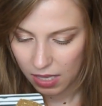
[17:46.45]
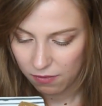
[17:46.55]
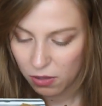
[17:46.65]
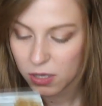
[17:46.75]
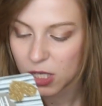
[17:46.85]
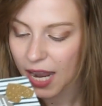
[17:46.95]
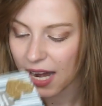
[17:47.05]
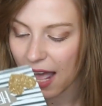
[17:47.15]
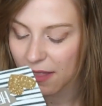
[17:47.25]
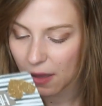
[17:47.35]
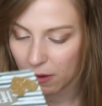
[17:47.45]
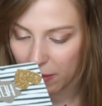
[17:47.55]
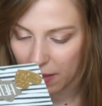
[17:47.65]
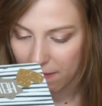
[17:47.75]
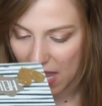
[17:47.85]
If you could check it out, that
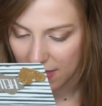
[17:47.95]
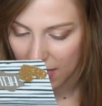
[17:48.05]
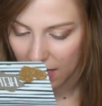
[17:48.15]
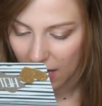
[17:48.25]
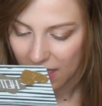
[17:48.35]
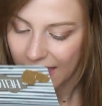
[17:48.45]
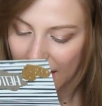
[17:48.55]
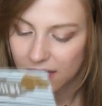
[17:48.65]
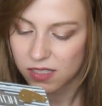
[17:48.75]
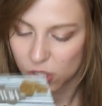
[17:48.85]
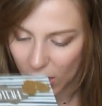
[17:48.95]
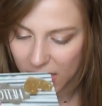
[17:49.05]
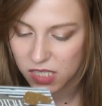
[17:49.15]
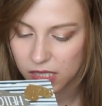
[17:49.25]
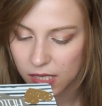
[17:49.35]
would be amazing. I think it's
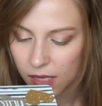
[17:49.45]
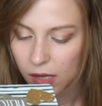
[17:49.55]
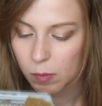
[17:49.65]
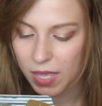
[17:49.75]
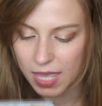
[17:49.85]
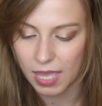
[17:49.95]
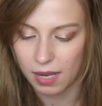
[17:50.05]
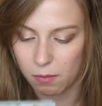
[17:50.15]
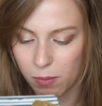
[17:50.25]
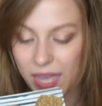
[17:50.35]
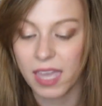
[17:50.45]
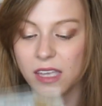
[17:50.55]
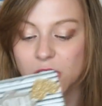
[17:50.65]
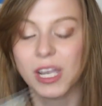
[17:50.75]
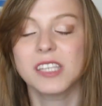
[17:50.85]
just
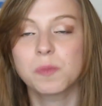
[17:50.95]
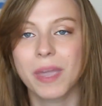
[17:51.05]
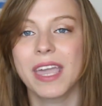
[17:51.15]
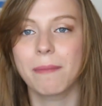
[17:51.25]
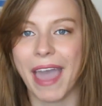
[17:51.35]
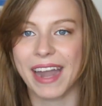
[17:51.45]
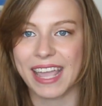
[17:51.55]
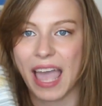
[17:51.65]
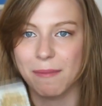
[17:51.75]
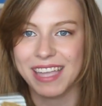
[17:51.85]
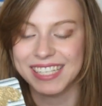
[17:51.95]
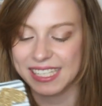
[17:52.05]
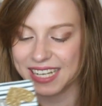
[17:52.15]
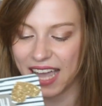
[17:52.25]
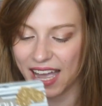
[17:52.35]
being Maddie,
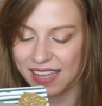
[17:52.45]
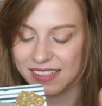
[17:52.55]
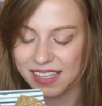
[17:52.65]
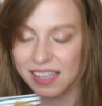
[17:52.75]
M-A-D-D-I.